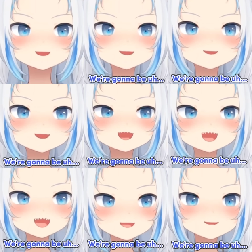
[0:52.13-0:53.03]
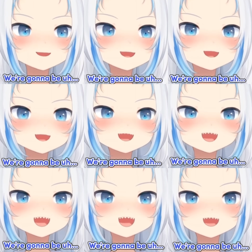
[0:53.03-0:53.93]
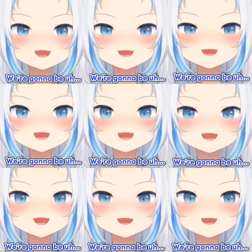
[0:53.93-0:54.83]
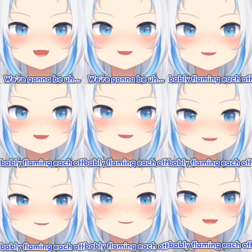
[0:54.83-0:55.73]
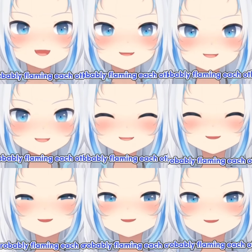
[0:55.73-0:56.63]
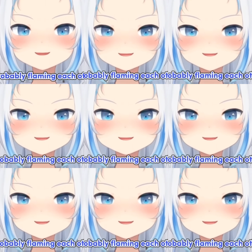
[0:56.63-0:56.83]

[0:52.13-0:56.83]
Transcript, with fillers: We're gonna be... Uh, probably flaming each other.